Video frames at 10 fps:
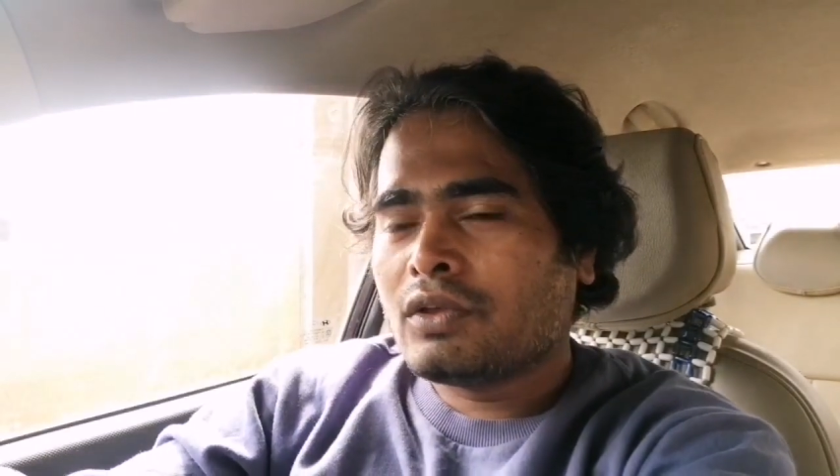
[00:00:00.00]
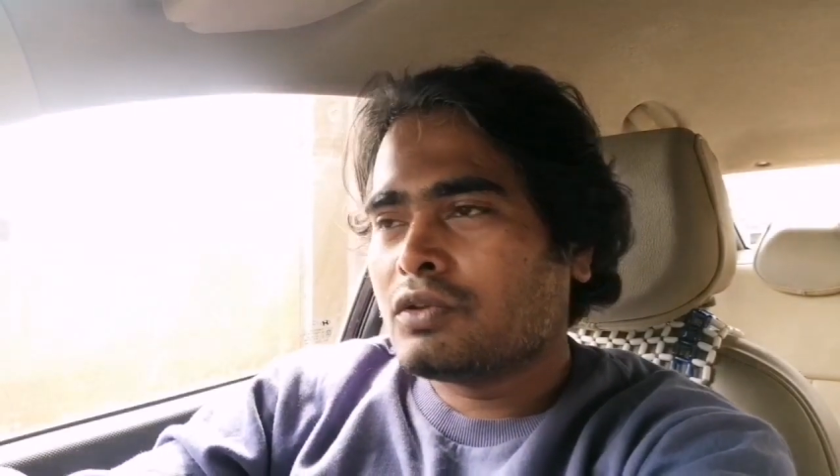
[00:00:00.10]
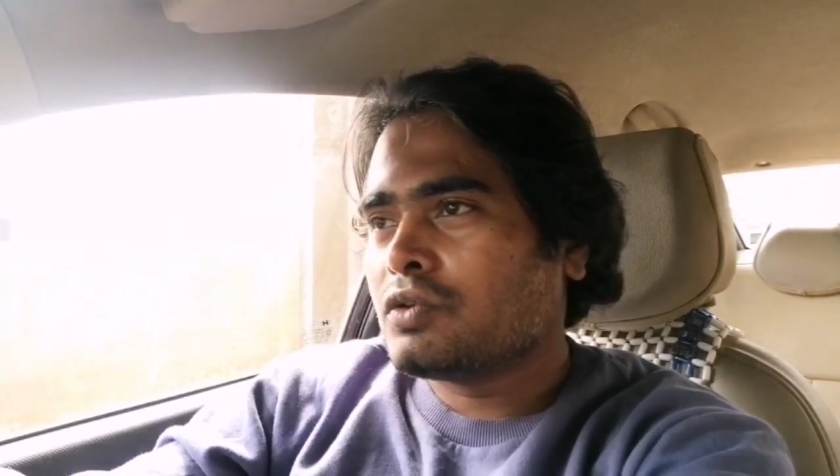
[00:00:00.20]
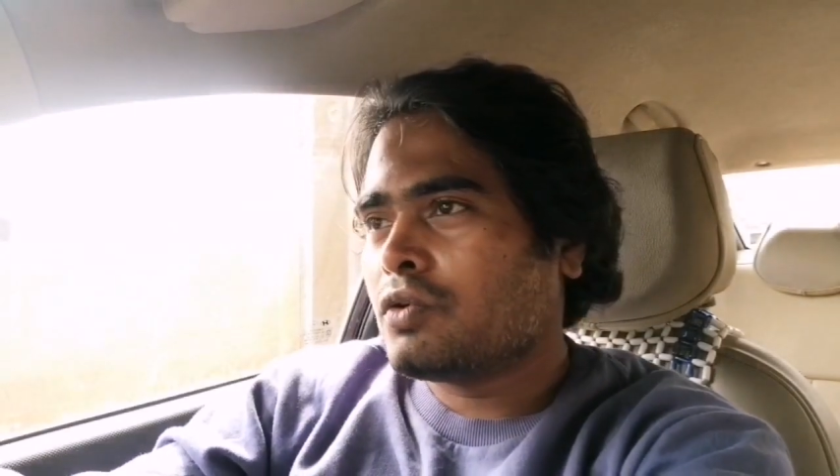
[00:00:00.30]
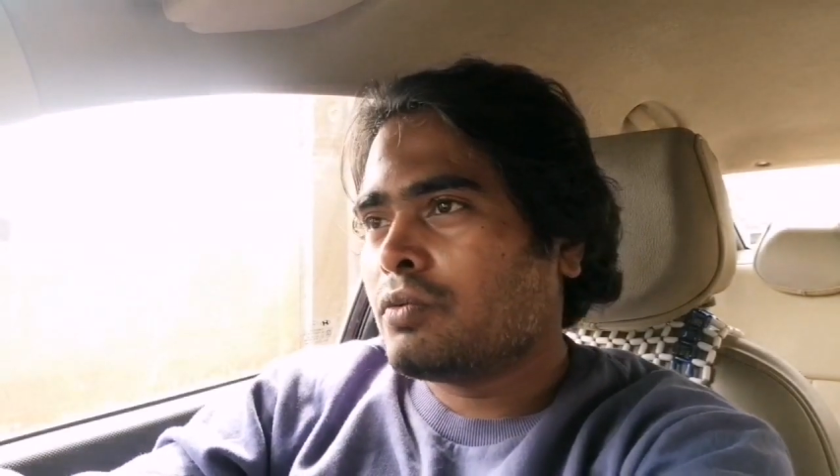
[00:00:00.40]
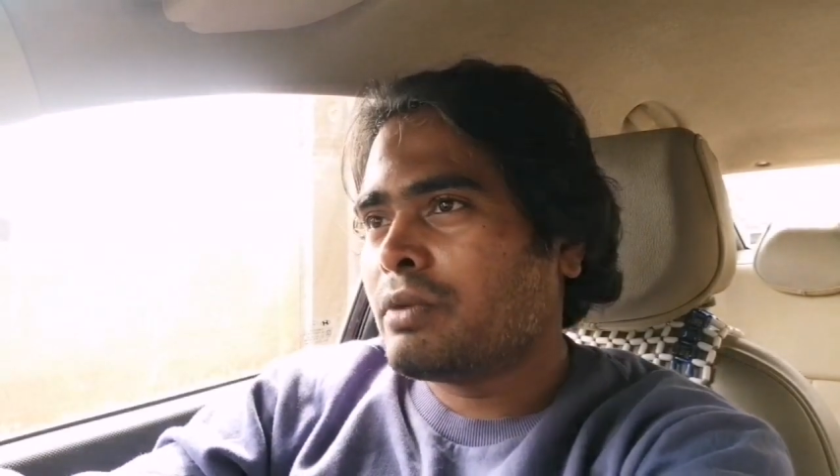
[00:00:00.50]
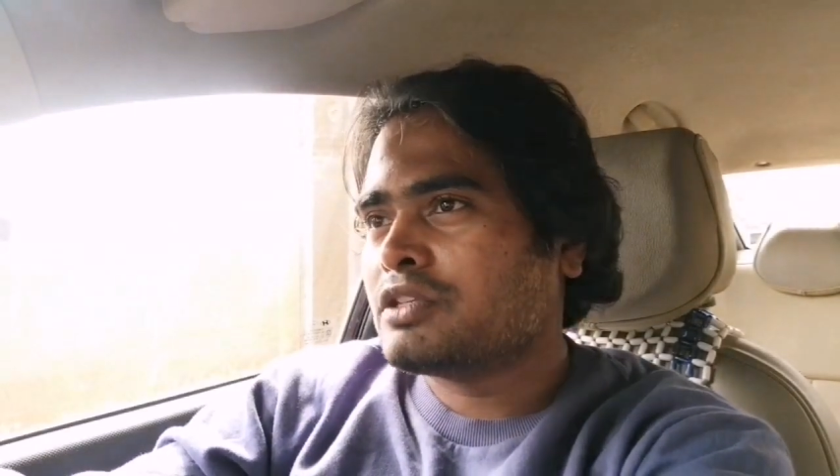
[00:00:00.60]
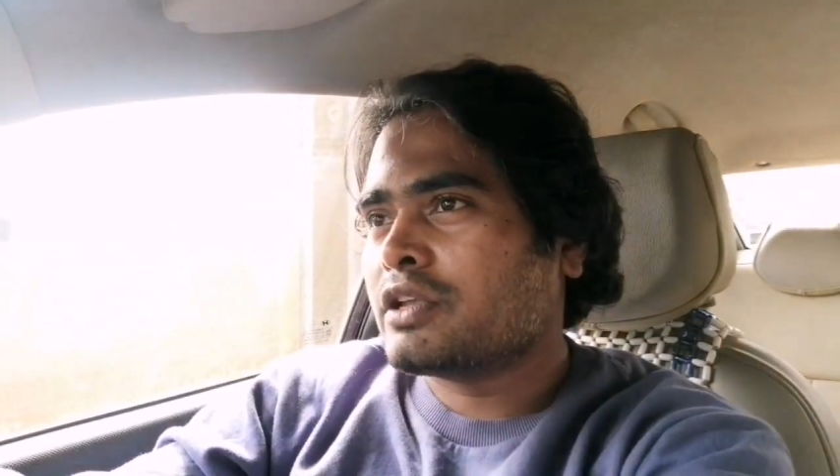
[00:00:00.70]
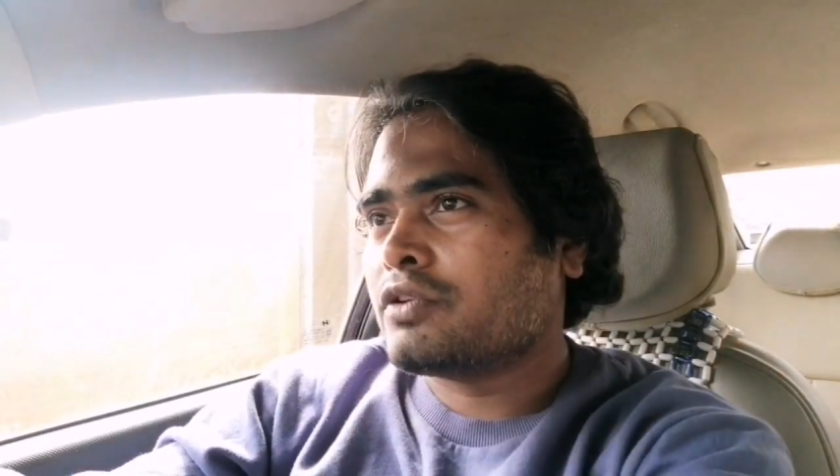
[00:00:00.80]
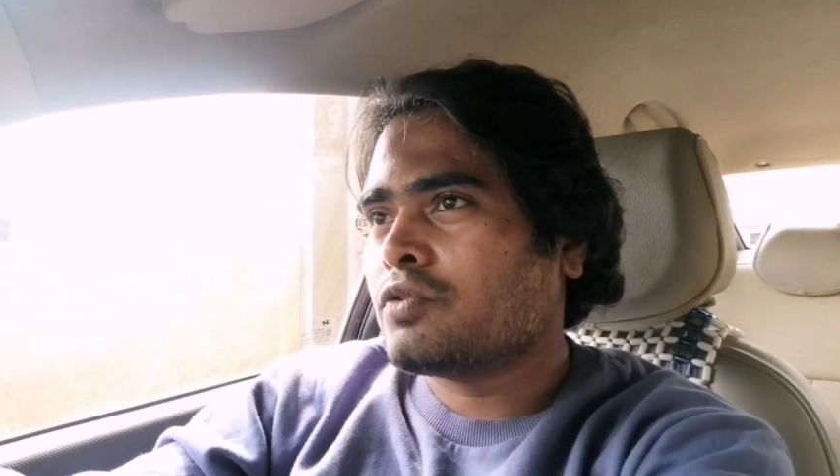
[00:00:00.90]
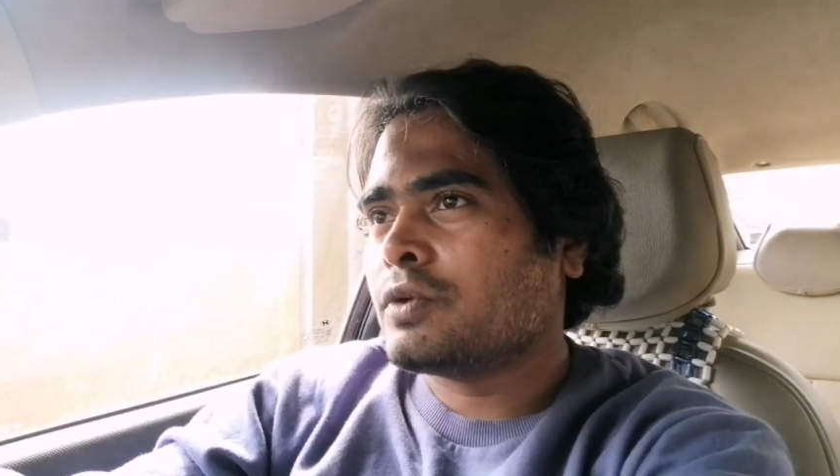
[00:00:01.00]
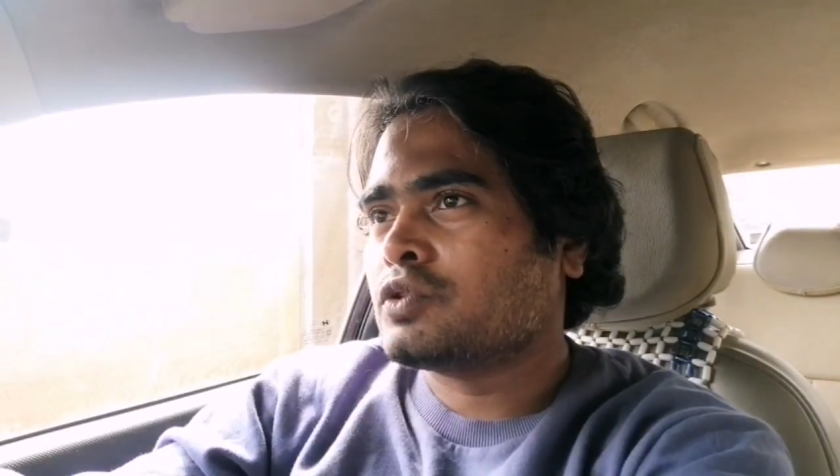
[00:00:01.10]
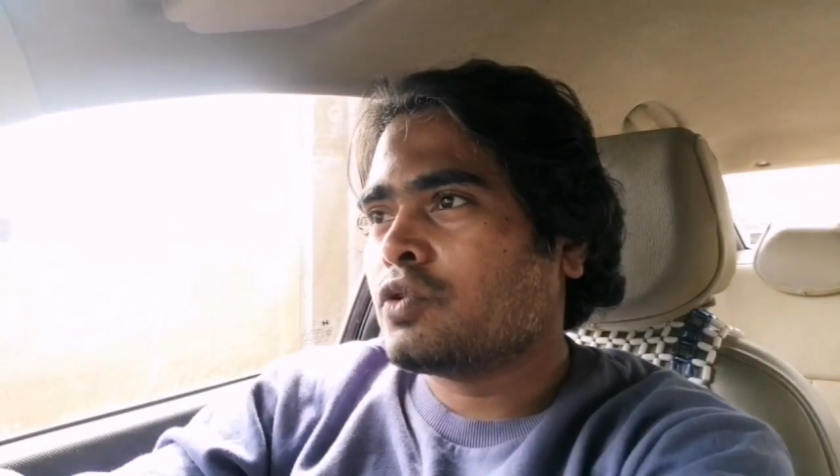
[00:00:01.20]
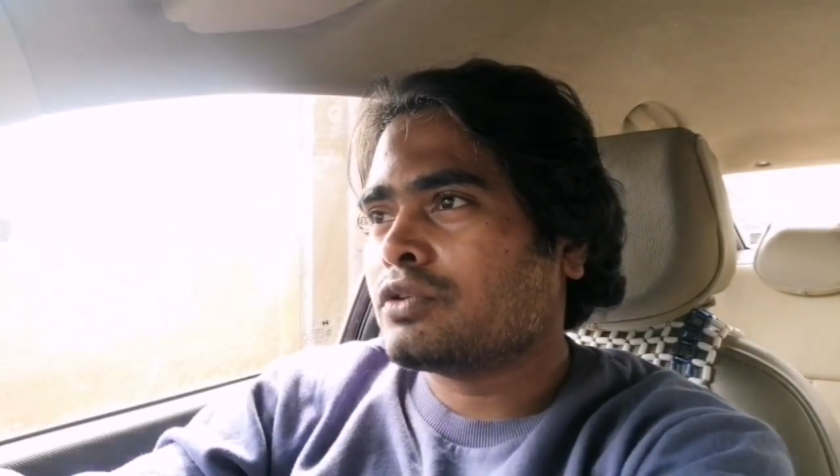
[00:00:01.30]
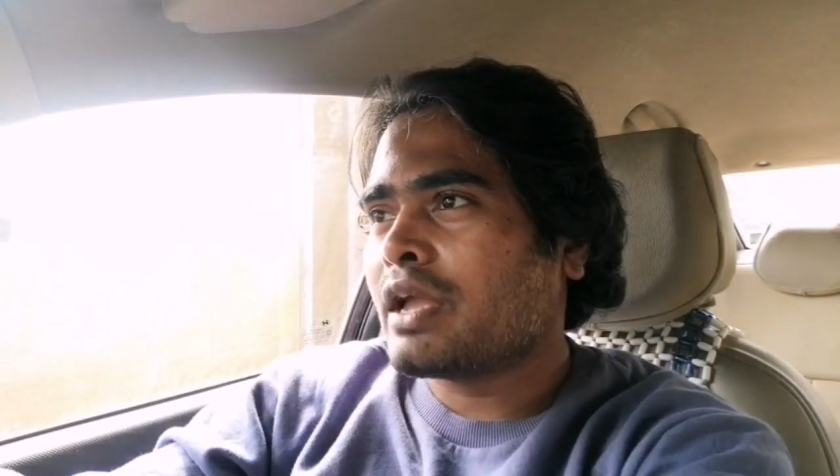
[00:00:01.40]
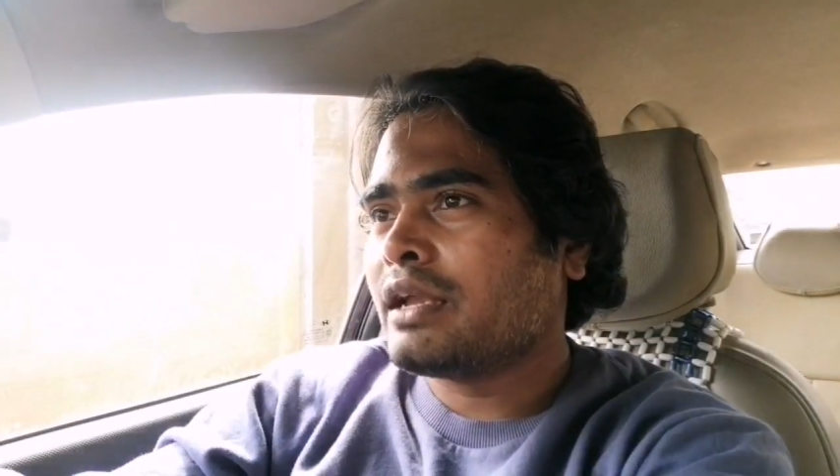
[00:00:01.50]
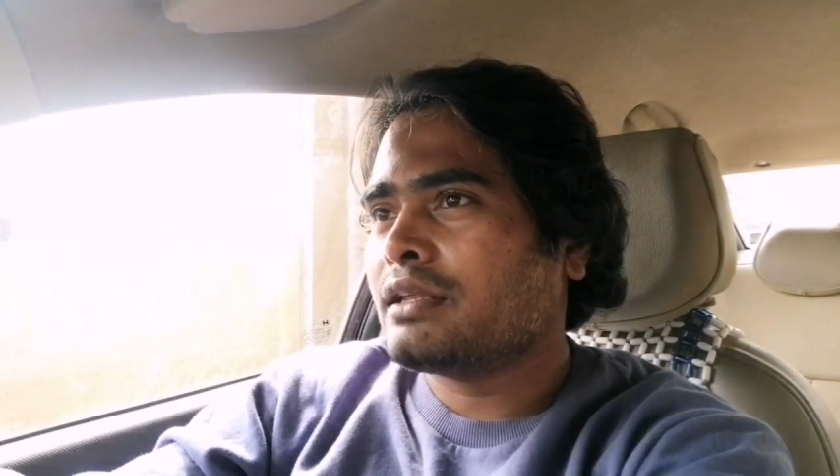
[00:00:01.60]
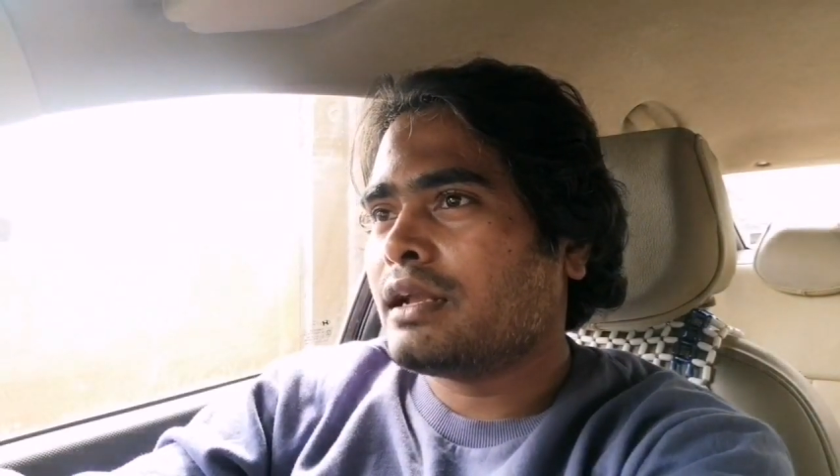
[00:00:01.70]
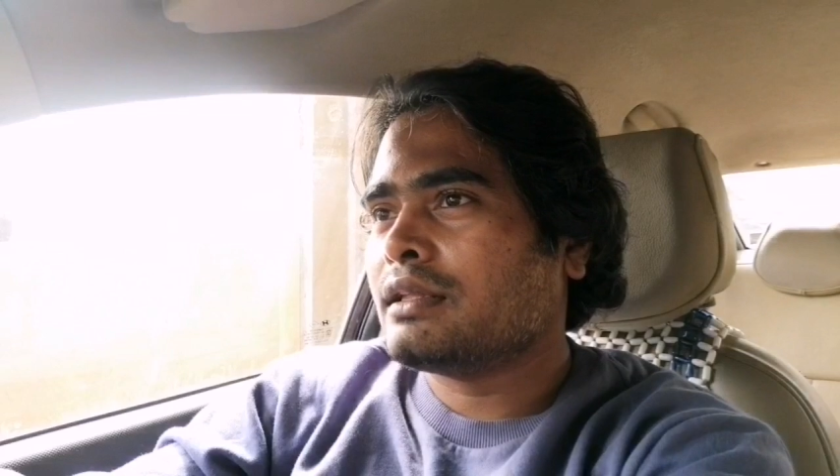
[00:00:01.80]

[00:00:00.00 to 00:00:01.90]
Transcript: So my schedule was so tight,